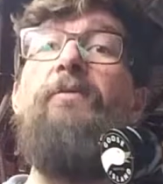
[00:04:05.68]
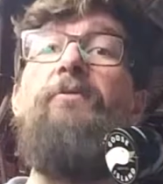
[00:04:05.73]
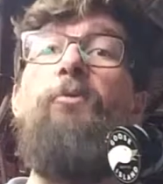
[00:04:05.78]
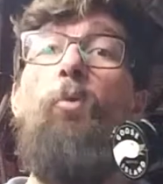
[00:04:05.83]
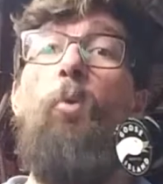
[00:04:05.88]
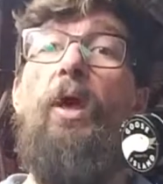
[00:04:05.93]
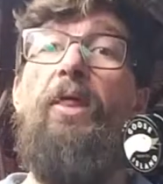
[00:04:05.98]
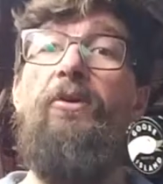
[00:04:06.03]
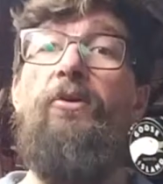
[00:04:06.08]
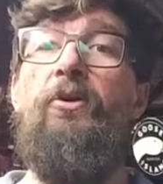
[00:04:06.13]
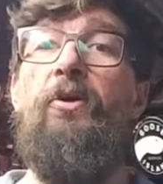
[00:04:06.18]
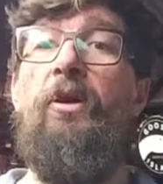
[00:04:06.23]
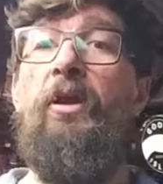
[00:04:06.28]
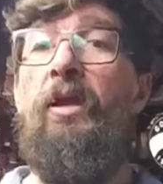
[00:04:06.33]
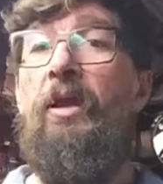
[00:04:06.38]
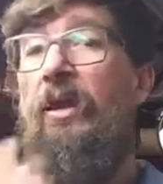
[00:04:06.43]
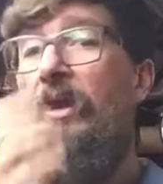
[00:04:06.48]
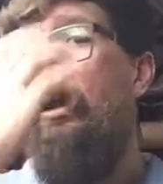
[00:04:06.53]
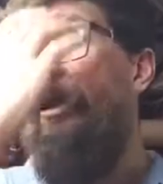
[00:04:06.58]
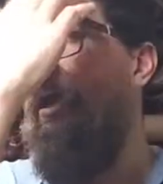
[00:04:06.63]
weather.
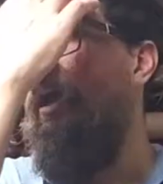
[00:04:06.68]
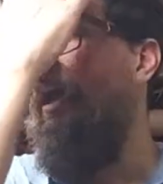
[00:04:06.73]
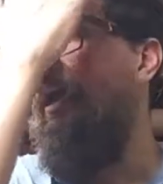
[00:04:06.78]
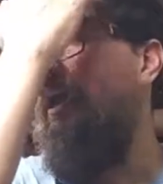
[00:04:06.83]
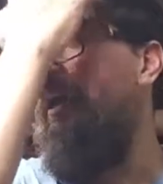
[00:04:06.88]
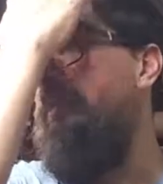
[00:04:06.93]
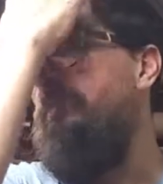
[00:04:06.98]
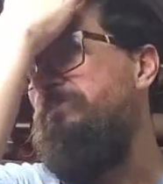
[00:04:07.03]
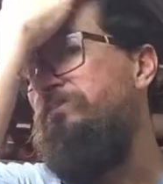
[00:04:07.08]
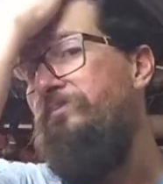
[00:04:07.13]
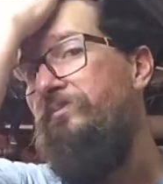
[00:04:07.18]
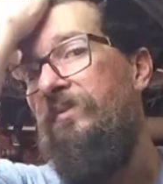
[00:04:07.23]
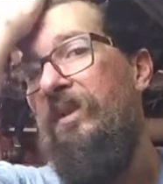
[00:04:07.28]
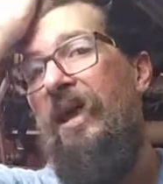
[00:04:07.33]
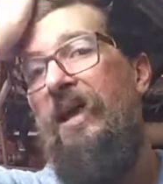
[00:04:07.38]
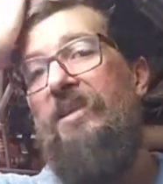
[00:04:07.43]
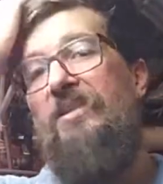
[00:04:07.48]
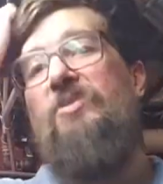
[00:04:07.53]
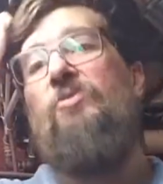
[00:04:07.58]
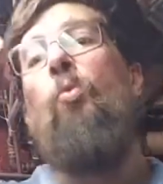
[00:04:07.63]

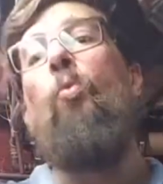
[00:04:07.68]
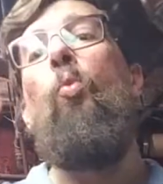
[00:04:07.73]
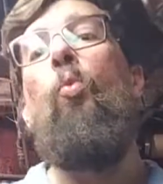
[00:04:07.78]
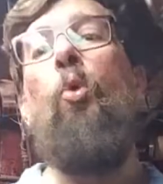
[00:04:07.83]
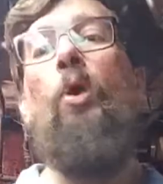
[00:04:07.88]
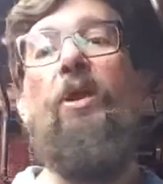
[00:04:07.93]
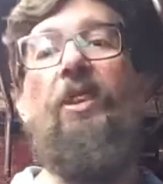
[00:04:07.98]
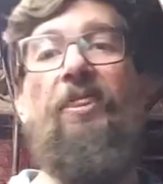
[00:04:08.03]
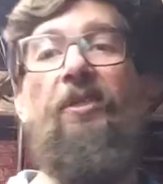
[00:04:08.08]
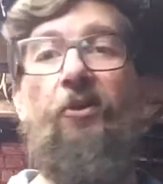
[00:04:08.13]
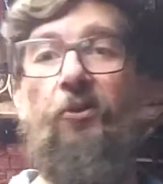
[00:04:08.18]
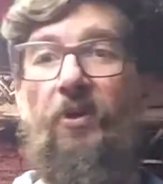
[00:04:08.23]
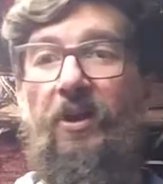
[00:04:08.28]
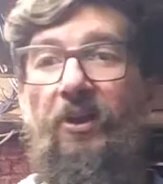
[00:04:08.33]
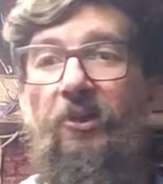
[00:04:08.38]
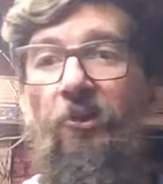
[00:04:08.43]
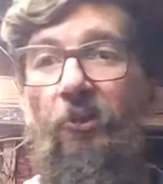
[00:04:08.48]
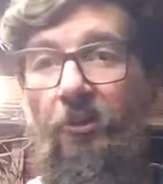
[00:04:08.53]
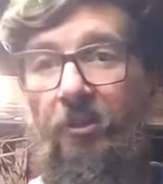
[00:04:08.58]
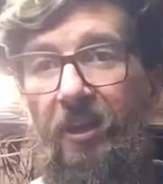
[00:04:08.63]
That's one of the
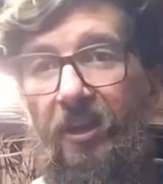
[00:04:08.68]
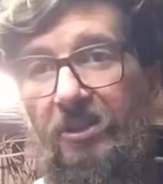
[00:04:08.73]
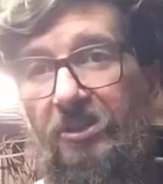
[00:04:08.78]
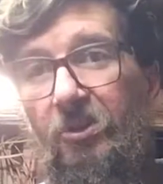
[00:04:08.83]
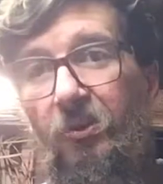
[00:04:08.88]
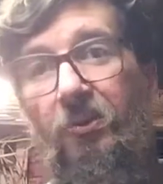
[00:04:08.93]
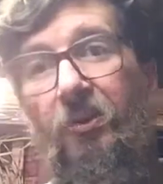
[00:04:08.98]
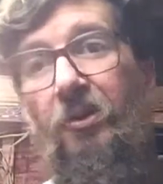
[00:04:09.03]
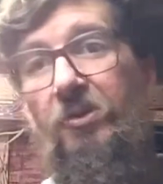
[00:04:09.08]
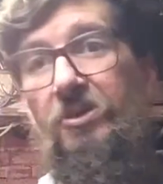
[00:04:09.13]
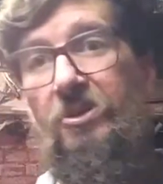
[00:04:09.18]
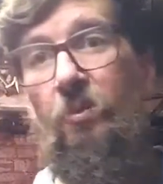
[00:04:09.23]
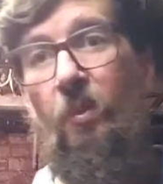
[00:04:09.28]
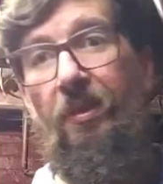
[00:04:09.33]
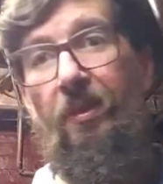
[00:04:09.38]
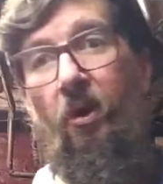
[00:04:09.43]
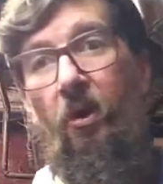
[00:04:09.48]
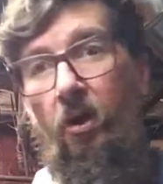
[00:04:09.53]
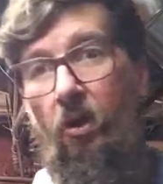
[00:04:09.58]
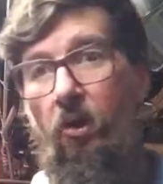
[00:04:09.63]
critical things you'll notice with
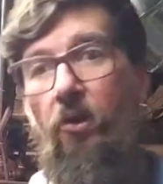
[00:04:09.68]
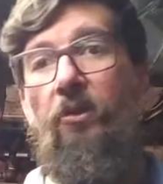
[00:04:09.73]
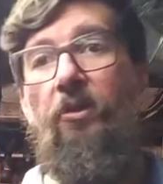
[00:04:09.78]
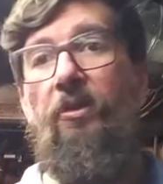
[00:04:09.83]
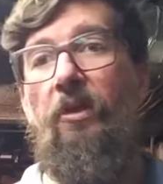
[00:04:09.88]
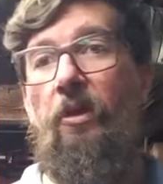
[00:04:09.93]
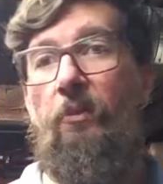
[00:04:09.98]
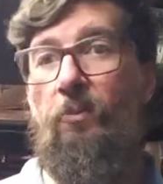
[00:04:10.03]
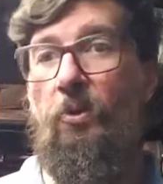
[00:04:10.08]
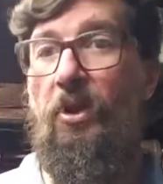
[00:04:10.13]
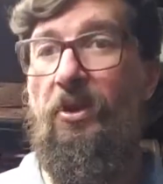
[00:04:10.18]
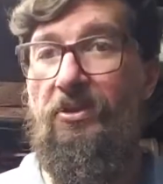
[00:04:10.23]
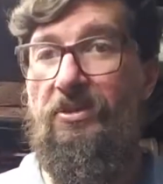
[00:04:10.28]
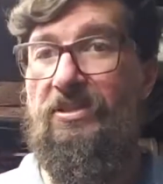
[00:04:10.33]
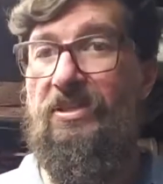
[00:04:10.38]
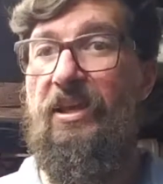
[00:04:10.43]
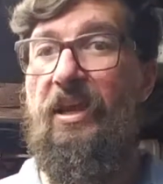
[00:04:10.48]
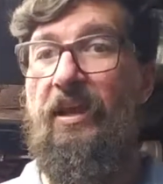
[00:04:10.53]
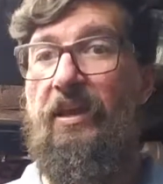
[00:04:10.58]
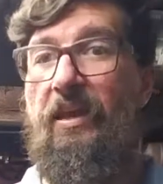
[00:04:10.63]
all of the umbrellas
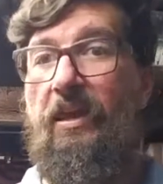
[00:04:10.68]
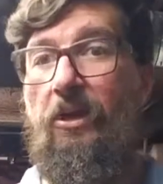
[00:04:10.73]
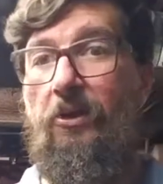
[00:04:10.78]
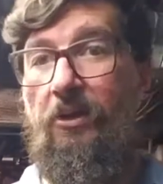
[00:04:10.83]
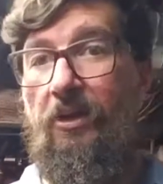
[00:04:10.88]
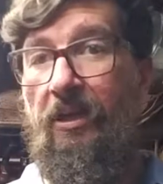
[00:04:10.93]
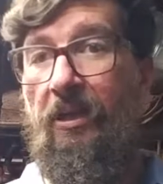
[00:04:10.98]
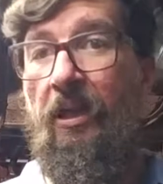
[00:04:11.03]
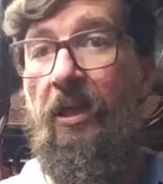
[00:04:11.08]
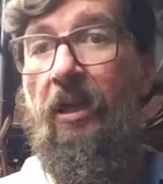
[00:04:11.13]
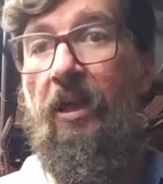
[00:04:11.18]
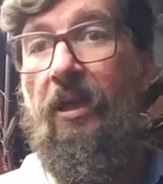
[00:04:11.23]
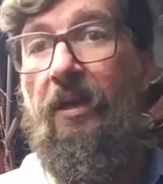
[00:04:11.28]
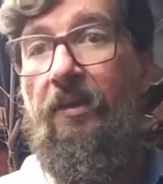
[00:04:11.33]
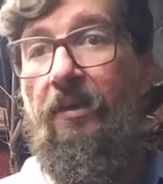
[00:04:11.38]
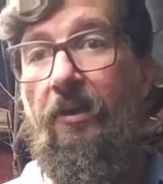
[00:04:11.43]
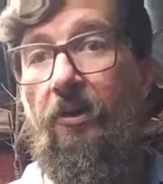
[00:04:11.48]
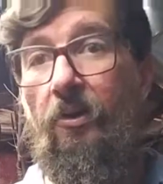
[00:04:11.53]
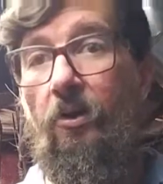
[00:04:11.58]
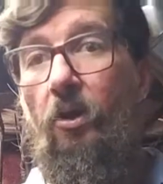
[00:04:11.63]
that I carry.
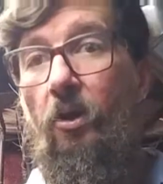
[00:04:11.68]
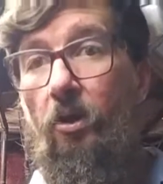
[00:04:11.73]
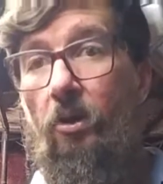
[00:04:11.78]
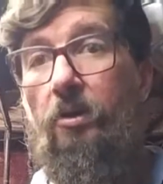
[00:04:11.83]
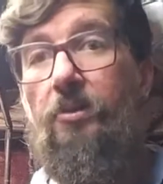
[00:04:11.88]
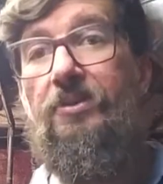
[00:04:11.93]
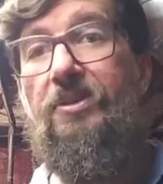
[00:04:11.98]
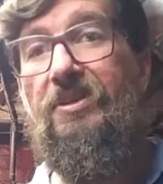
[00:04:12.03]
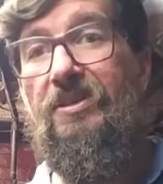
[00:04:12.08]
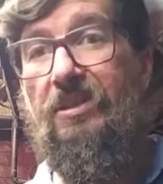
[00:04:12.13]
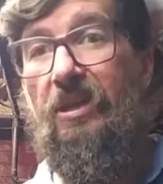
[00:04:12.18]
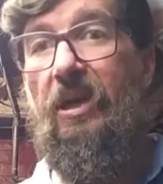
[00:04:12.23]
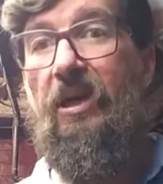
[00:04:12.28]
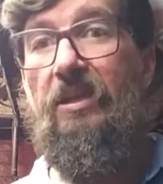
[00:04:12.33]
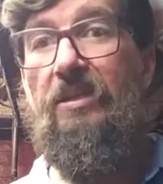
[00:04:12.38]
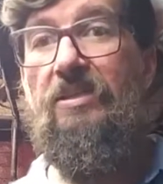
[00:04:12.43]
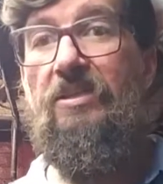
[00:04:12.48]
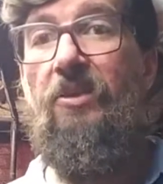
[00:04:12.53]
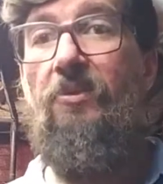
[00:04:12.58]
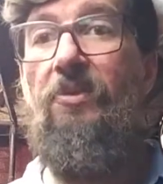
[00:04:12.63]
They're all
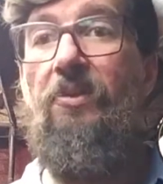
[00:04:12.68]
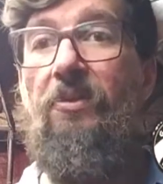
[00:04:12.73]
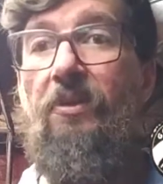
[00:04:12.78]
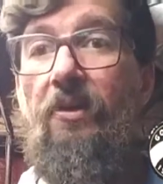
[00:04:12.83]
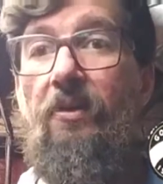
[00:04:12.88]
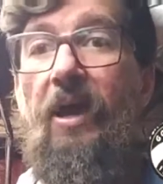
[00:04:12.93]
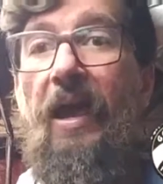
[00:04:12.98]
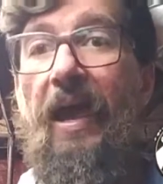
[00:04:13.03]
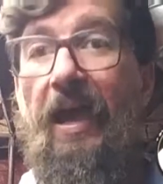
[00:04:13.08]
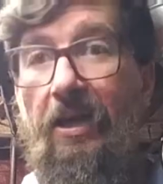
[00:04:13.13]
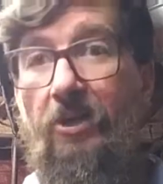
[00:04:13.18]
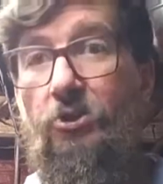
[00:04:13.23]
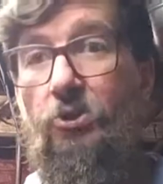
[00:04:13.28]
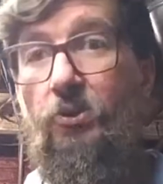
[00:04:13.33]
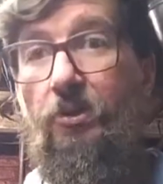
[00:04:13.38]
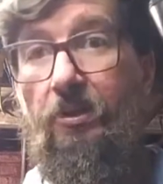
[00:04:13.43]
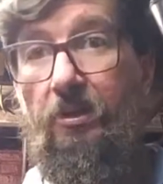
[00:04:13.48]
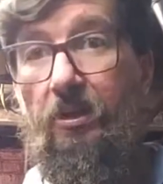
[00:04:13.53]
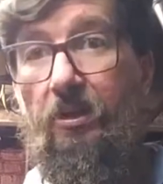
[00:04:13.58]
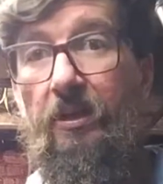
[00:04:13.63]
designed so that they're
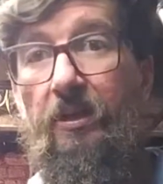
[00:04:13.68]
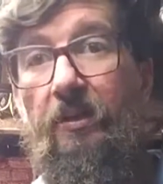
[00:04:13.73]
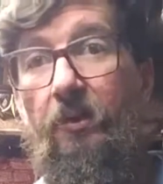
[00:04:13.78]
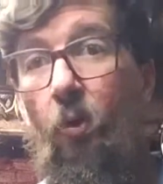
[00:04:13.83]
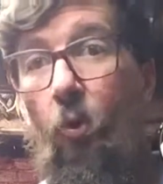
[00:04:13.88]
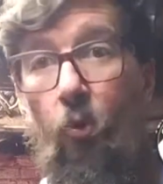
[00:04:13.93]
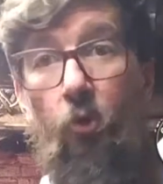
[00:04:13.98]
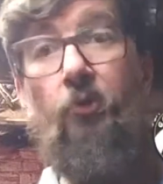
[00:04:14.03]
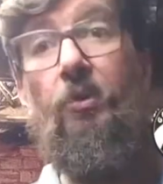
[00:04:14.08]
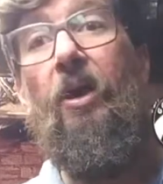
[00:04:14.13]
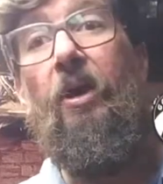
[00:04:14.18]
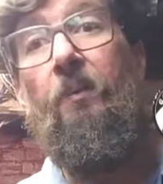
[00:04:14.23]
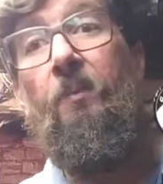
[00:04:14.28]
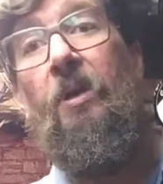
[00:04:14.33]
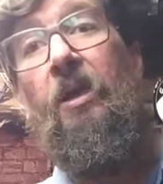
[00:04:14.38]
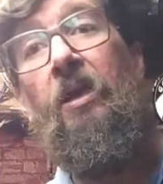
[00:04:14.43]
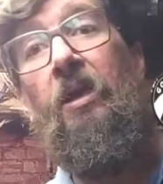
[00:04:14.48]
actually going to hold up.